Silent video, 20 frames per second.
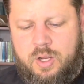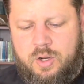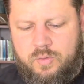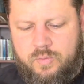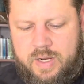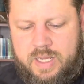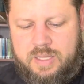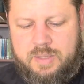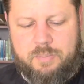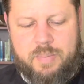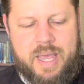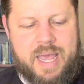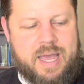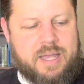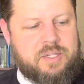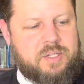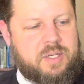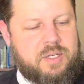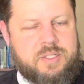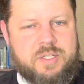read the
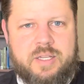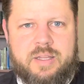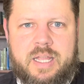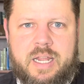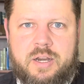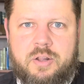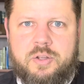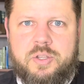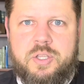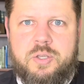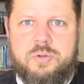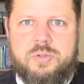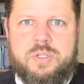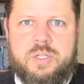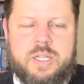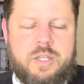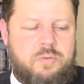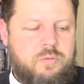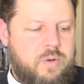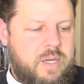passage, and then I'll
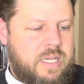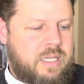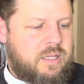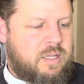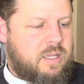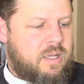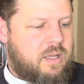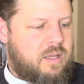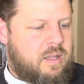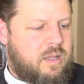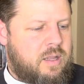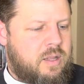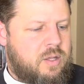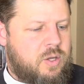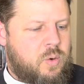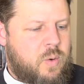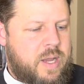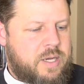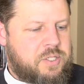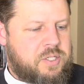usually read the
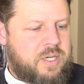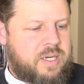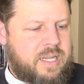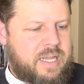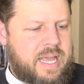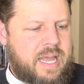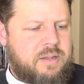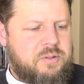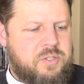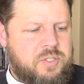question again.